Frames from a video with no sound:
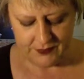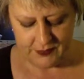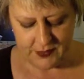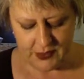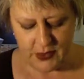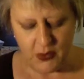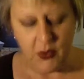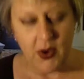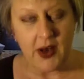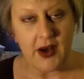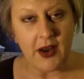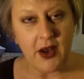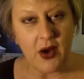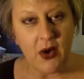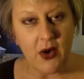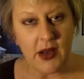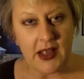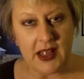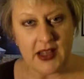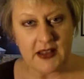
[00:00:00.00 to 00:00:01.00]
You want to go
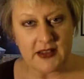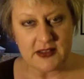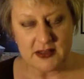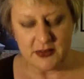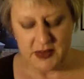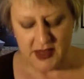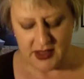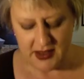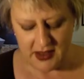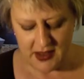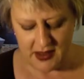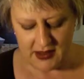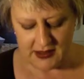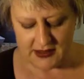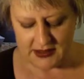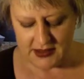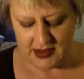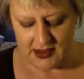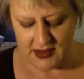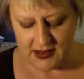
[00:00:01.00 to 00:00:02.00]
against me? Ella
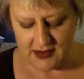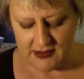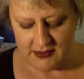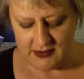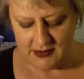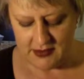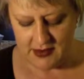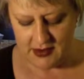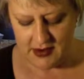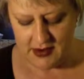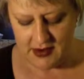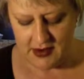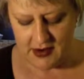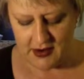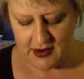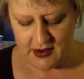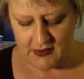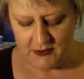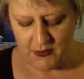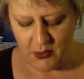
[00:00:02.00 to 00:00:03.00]
said,
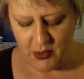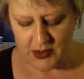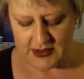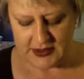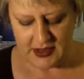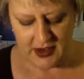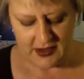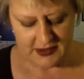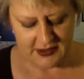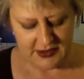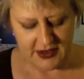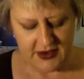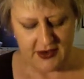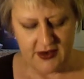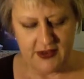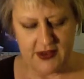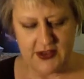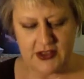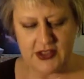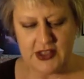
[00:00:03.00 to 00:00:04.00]
her voice huskier
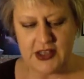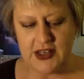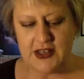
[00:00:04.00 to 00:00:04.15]
than she'd